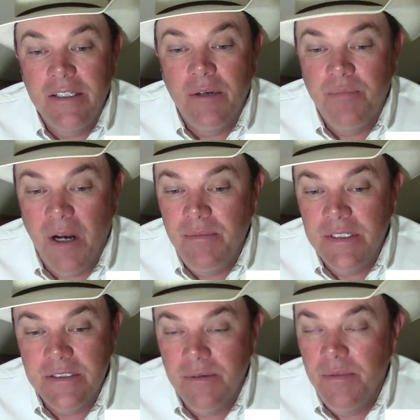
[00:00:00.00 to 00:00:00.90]
They probably,
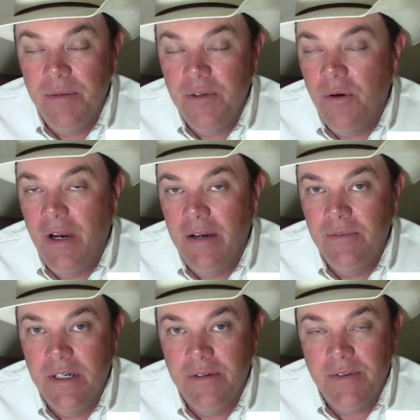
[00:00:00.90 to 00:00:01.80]
some of them don't have
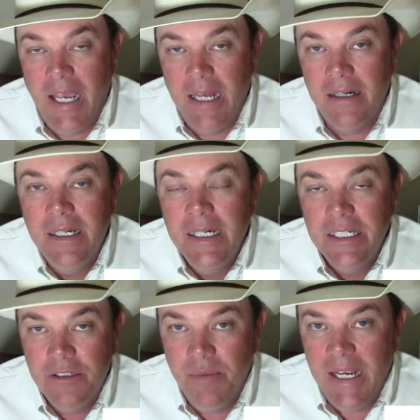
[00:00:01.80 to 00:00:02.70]
enough cattle
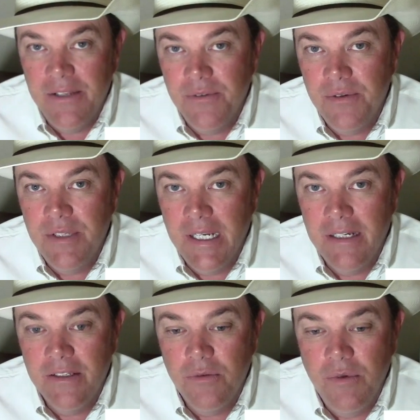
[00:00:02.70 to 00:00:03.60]
to make it through the
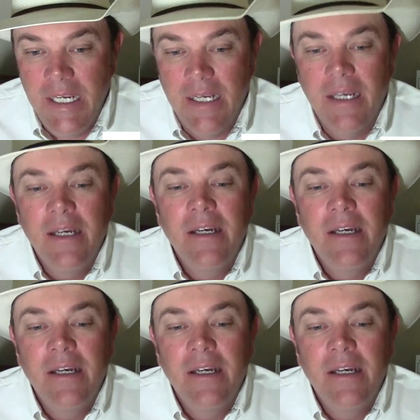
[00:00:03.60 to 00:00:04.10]
end of the week.